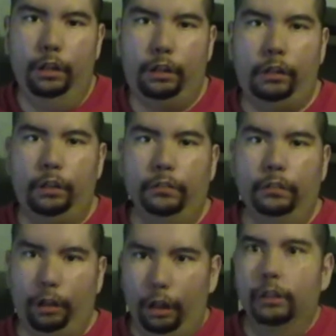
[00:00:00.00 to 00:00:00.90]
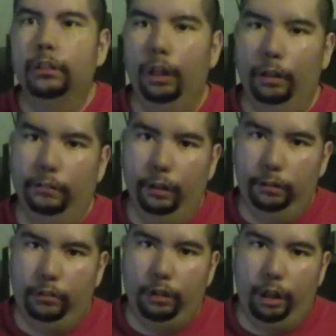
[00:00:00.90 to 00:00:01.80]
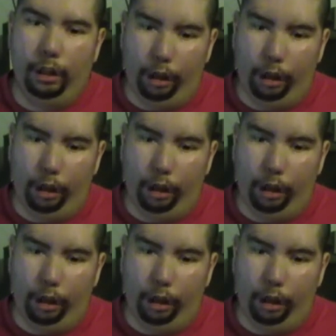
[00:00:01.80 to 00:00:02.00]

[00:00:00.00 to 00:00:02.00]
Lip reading: That's the Google movie with